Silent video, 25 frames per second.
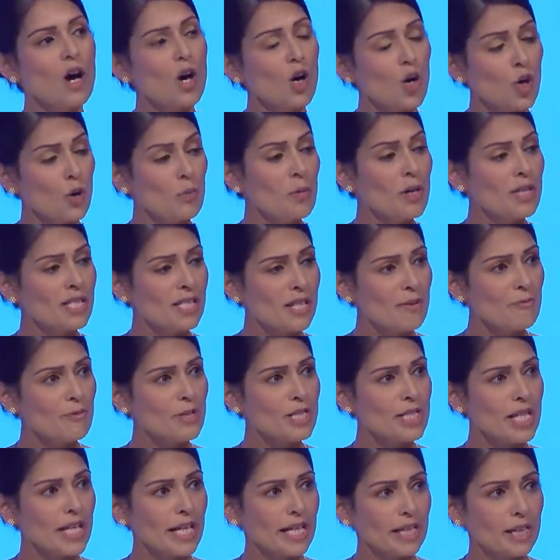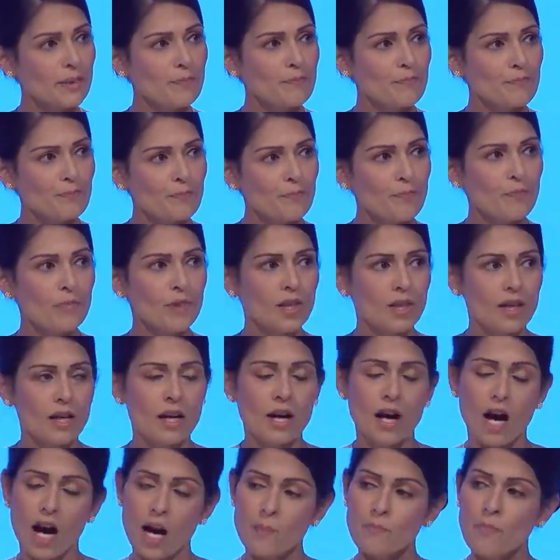Almost every day,
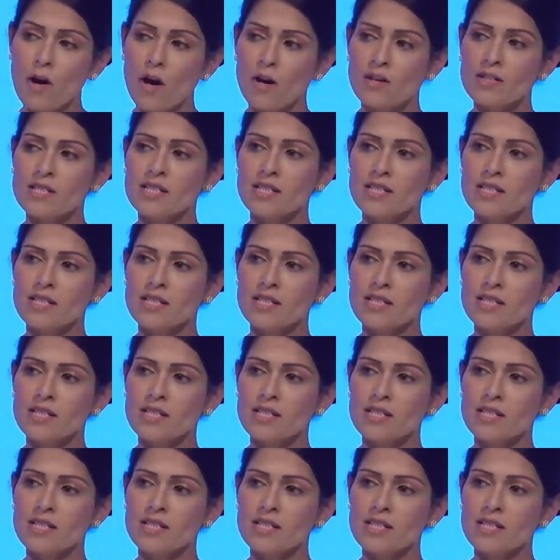I pass